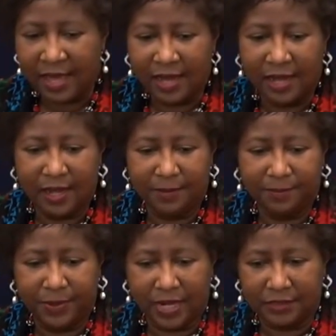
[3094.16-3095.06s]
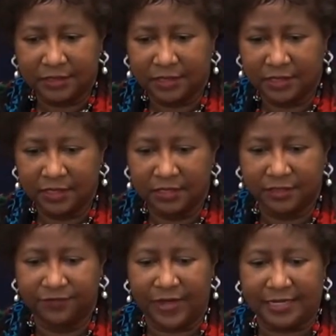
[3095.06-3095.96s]
But
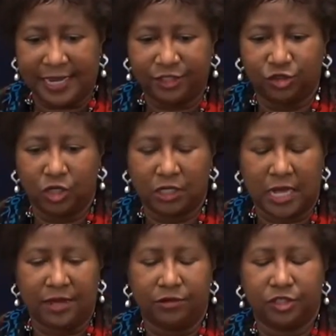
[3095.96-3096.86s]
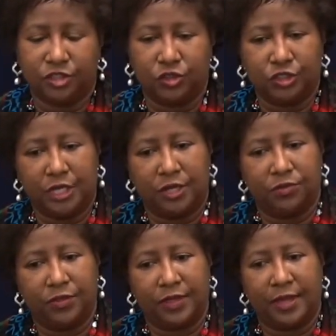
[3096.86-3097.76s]
it's a financial account associated
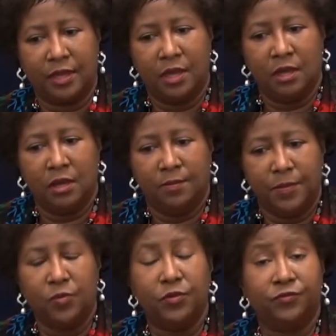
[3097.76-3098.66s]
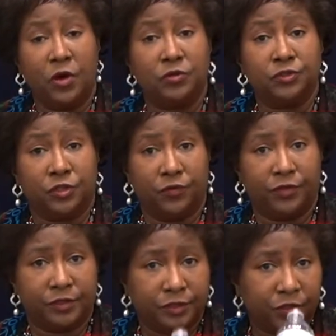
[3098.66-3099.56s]
with a mobile phone
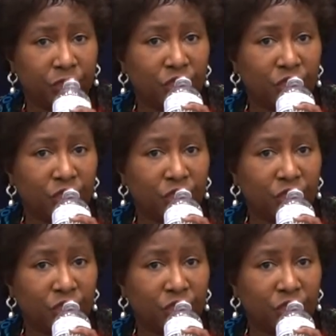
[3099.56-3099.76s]
service.